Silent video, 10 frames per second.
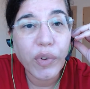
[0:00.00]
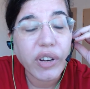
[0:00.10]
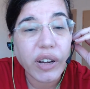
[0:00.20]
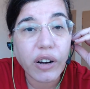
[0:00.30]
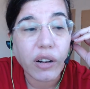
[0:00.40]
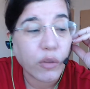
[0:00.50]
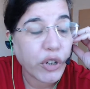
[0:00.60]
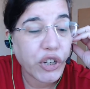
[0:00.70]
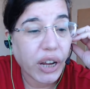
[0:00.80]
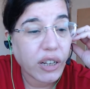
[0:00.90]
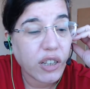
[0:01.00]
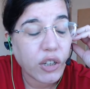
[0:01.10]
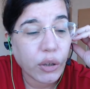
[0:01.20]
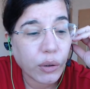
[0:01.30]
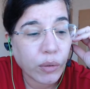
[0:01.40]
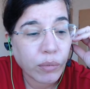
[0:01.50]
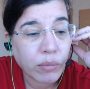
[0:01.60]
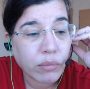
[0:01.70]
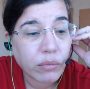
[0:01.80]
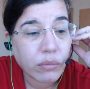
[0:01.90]
when the girl rejects you.
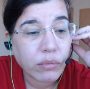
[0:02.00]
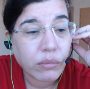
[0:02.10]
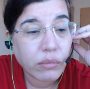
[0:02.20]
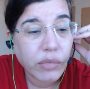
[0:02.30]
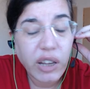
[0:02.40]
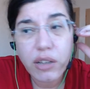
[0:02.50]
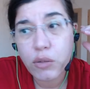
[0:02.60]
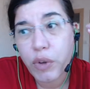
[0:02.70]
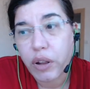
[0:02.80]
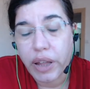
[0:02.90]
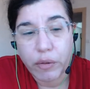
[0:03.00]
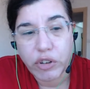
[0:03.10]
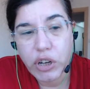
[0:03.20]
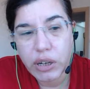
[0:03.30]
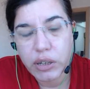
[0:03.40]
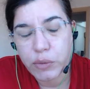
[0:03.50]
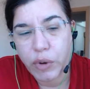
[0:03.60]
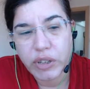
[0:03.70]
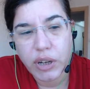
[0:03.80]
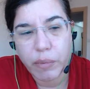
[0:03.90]
Because we'll get rejected
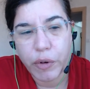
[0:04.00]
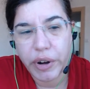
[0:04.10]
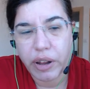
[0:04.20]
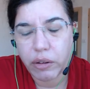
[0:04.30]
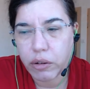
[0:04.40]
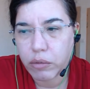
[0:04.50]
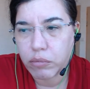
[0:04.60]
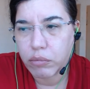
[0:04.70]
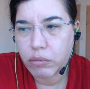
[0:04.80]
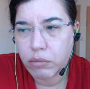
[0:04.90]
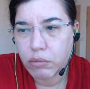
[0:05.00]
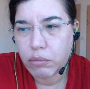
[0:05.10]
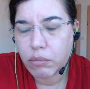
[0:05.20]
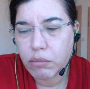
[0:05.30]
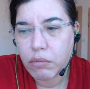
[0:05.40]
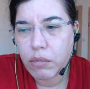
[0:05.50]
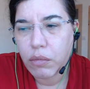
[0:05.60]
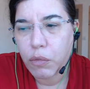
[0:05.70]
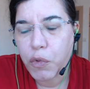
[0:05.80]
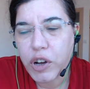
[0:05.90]
one time or another.
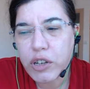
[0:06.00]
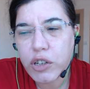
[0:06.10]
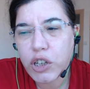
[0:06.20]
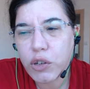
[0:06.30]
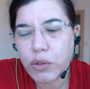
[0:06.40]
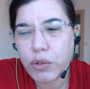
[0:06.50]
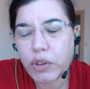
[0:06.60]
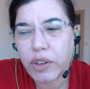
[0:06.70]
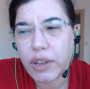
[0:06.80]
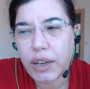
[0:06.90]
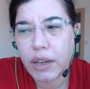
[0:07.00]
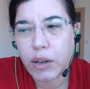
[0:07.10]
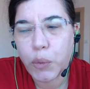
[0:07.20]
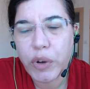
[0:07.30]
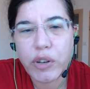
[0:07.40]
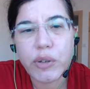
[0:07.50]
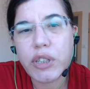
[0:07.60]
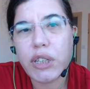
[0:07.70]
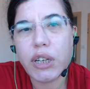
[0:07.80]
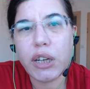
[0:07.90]
What do you think when you
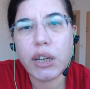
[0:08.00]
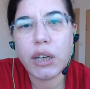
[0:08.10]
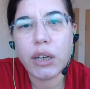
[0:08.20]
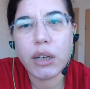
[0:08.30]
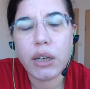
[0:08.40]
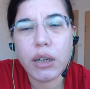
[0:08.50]
see